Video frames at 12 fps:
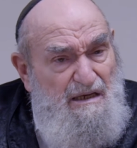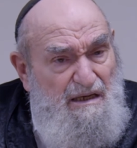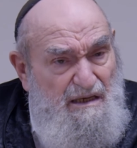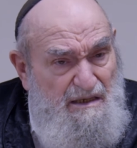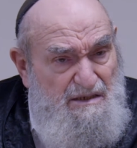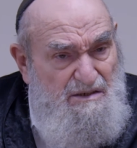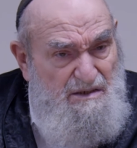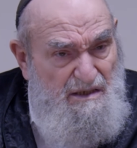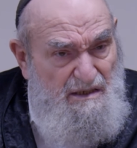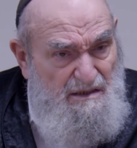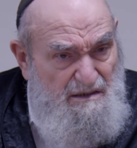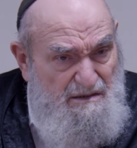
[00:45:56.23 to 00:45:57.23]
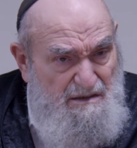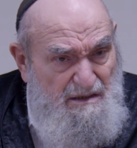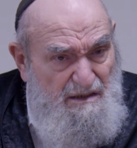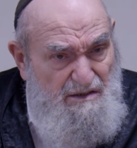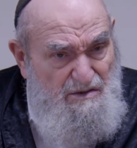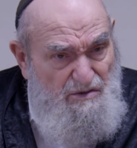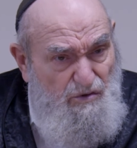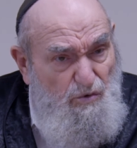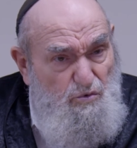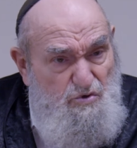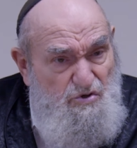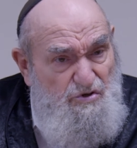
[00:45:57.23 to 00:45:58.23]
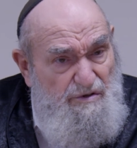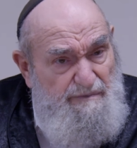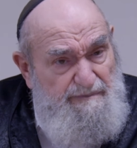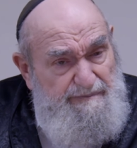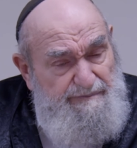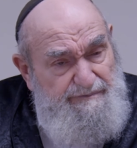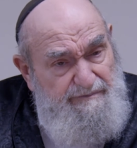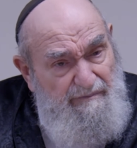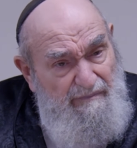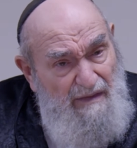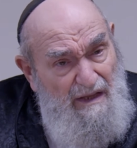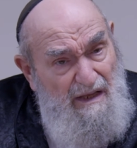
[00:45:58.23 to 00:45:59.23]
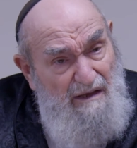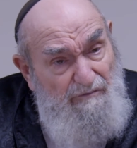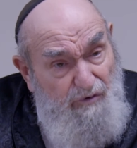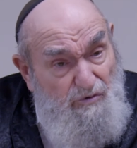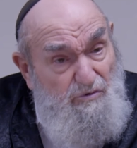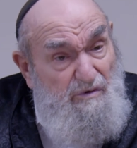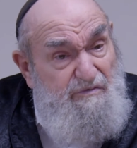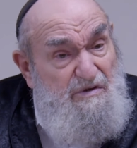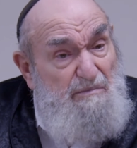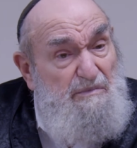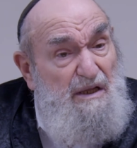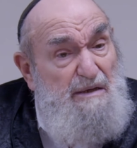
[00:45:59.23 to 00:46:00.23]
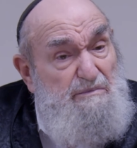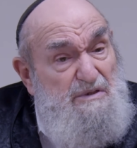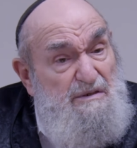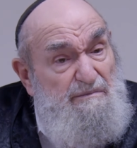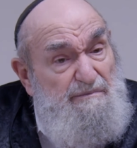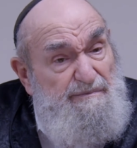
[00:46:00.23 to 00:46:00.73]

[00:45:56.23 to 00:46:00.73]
is, is, is loose. Falls off sometimes.